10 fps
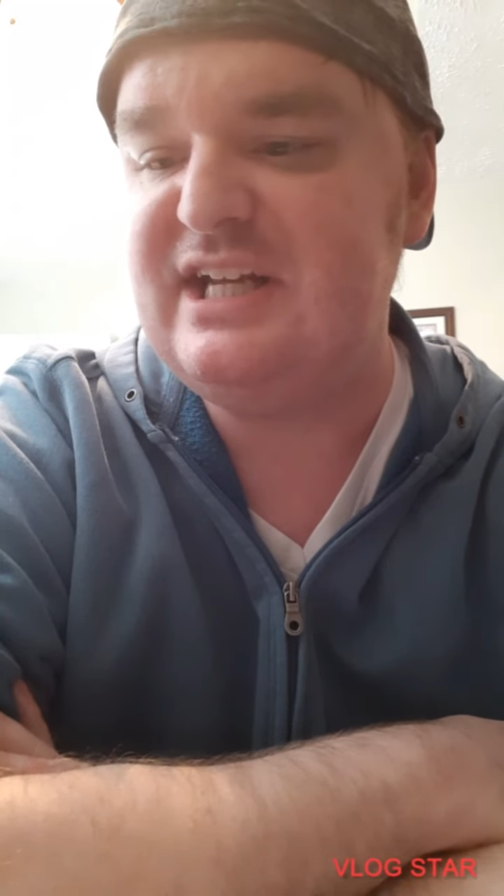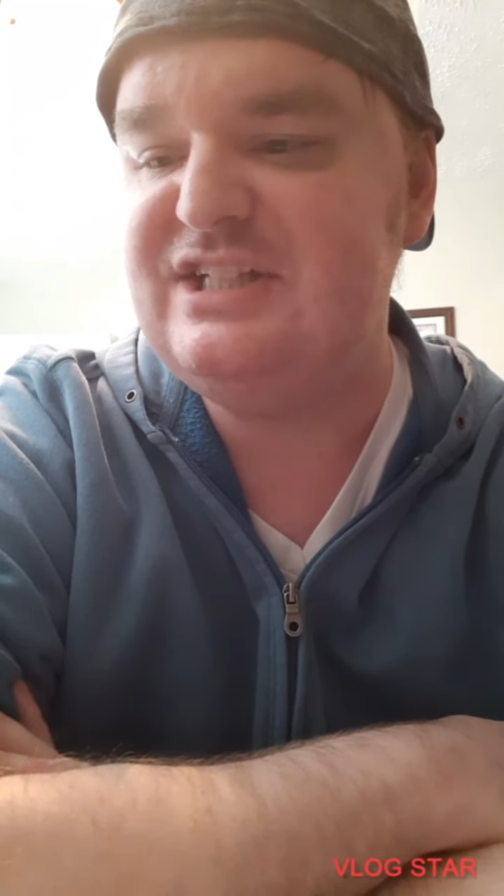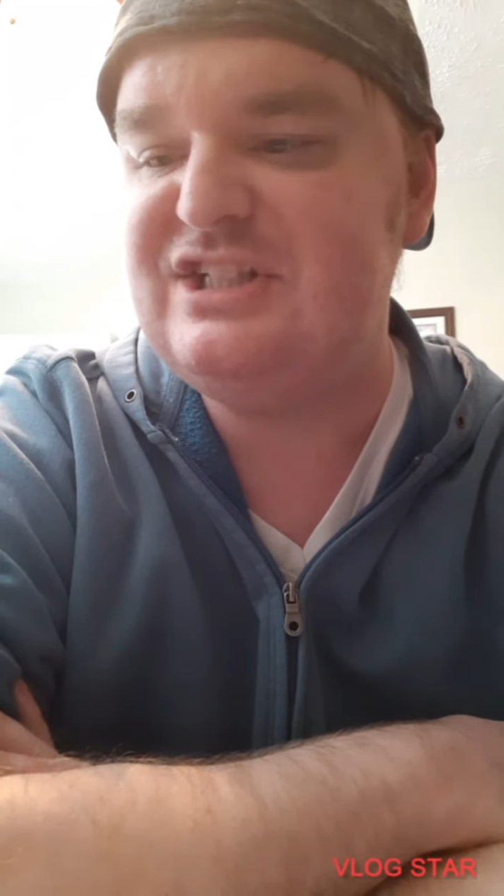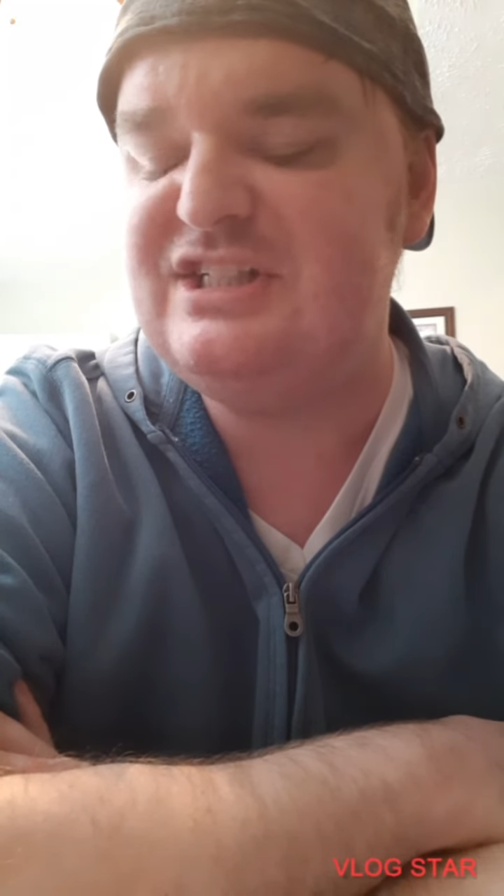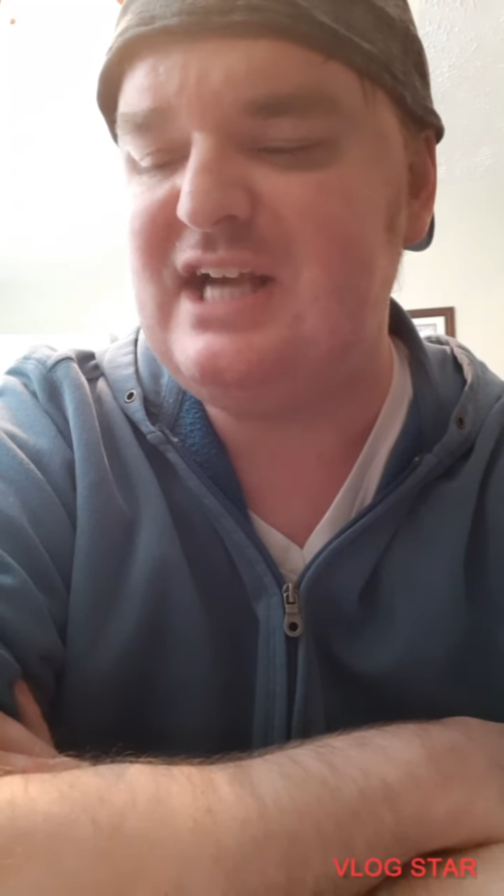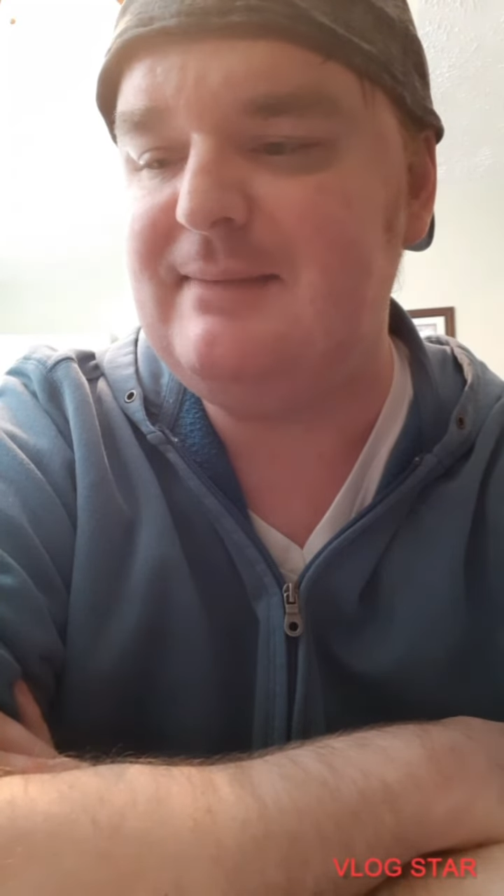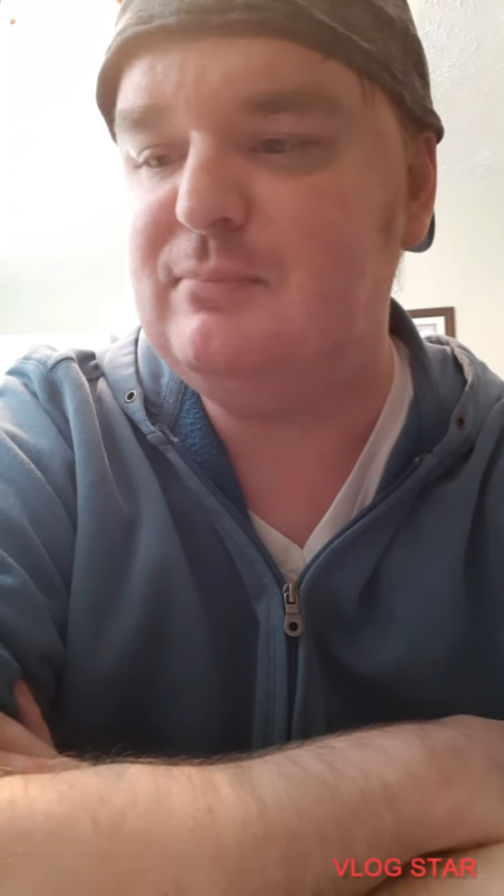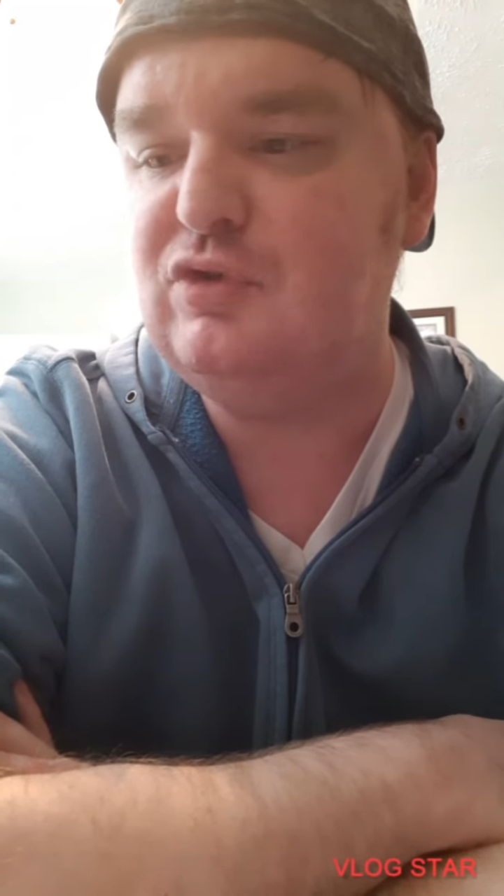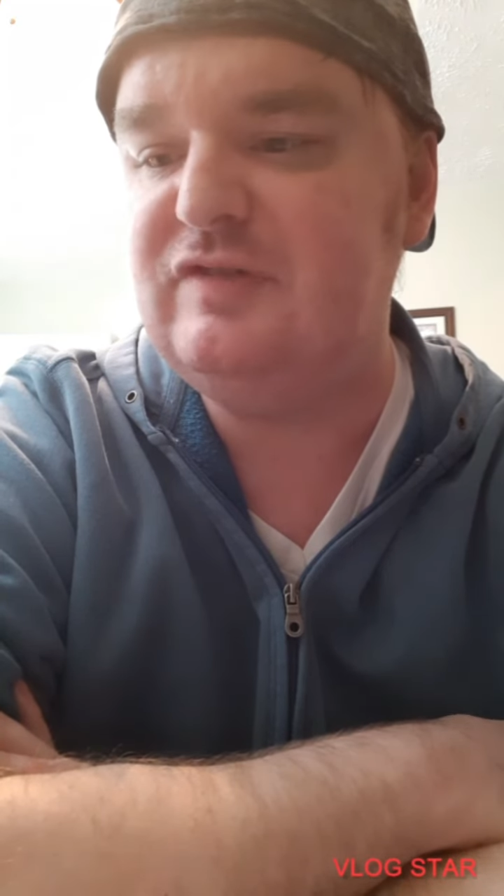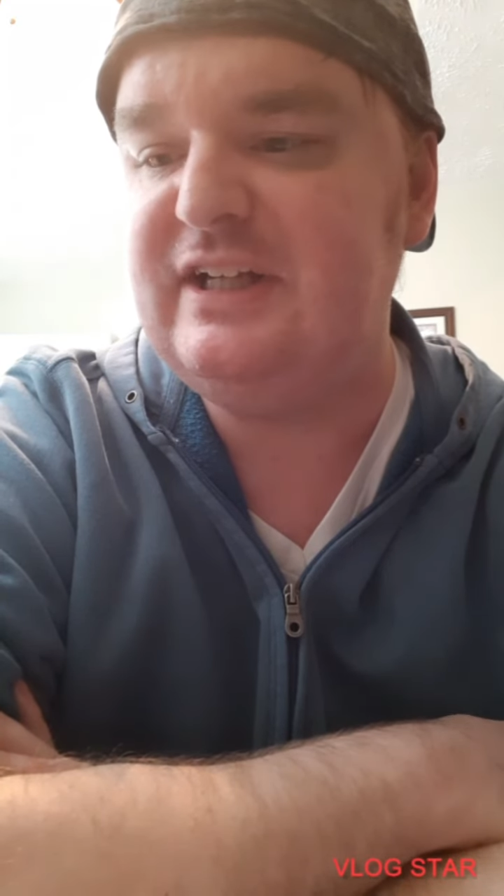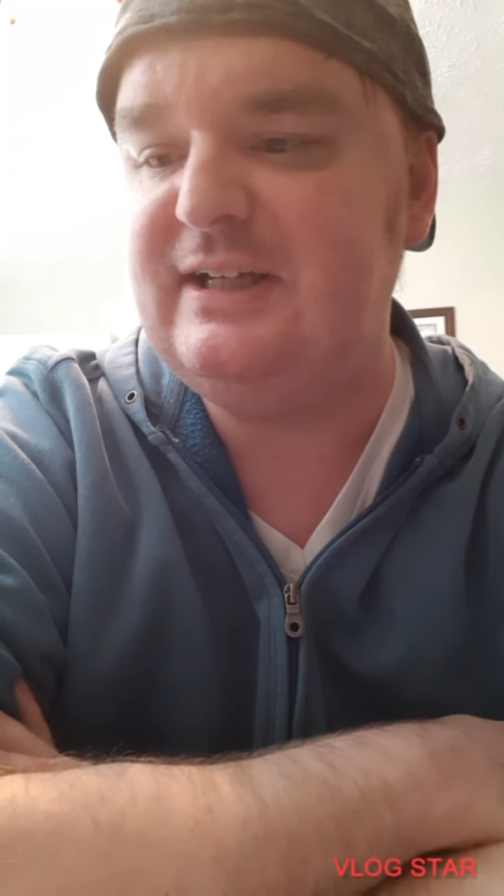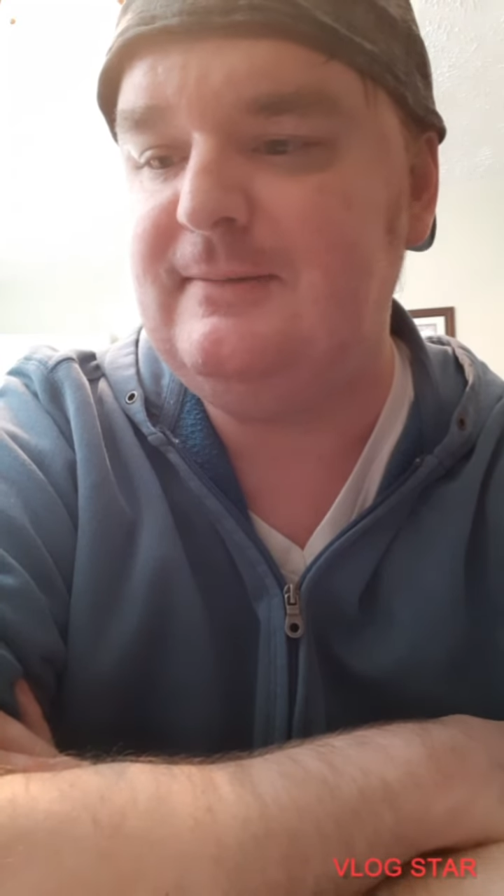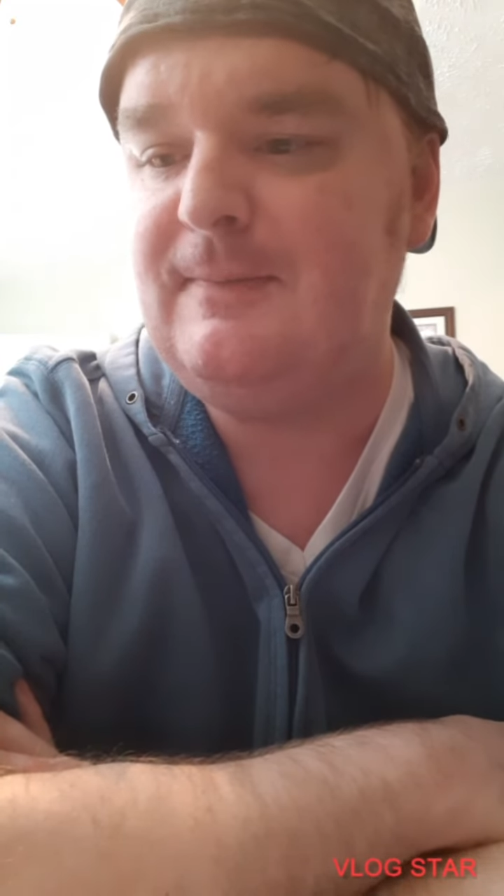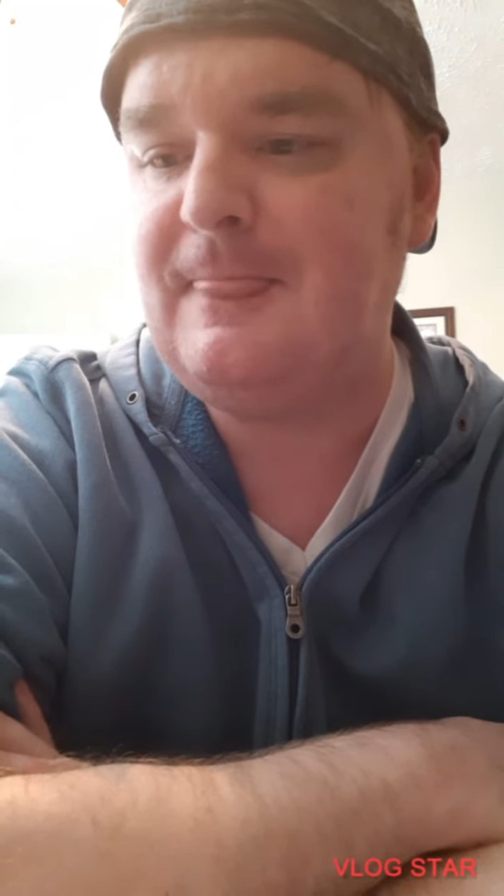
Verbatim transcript: indie type movie